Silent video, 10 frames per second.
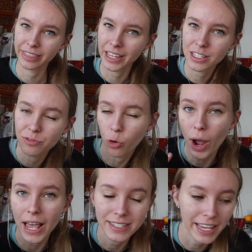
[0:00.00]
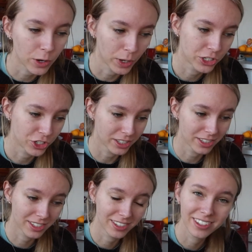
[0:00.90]
There's 4 essay questions.
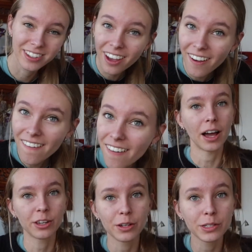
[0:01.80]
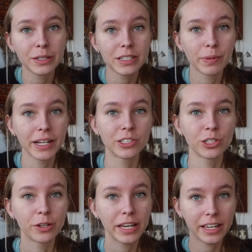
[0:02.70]
I'm going to explain to
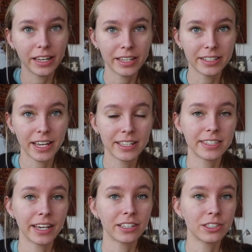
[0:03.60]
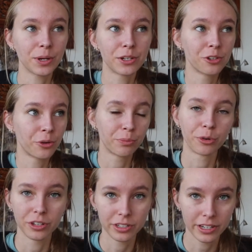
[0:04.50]
you in 10 seconds so I do not
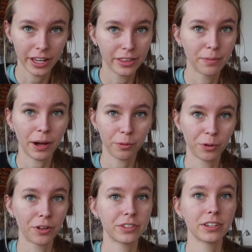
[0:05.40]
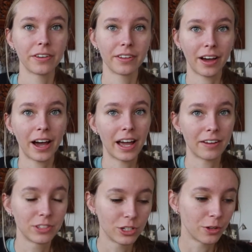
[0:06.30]
bore you to death about what I
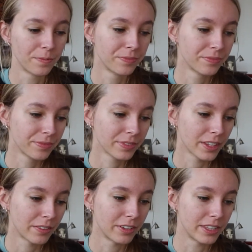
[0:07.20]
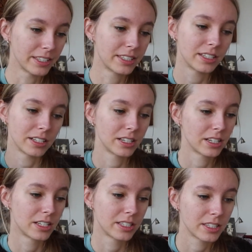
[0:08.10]
have to do for this
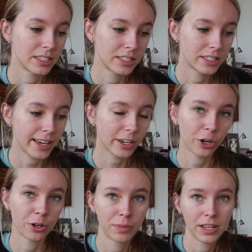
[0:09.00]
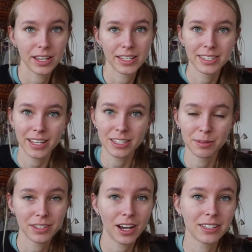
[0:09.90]
take home
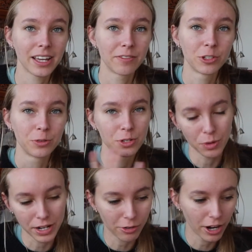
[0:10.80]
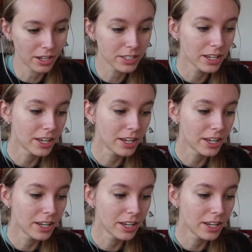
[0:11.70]
assessment task I have to do in 24 hours.